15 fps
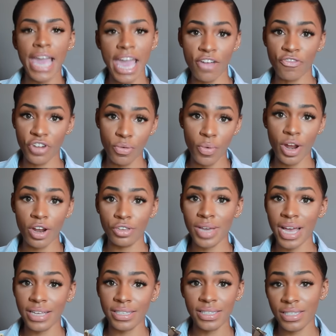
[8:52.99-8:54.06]
everywhere you
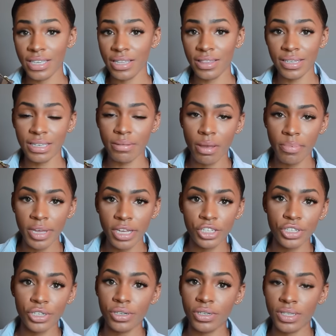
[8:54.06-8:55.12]
guys seen this in my
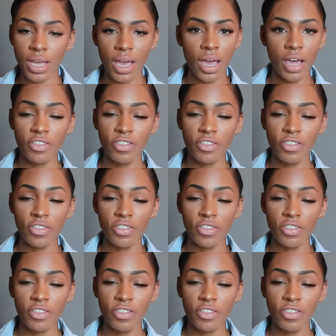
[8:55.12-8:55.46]
pictures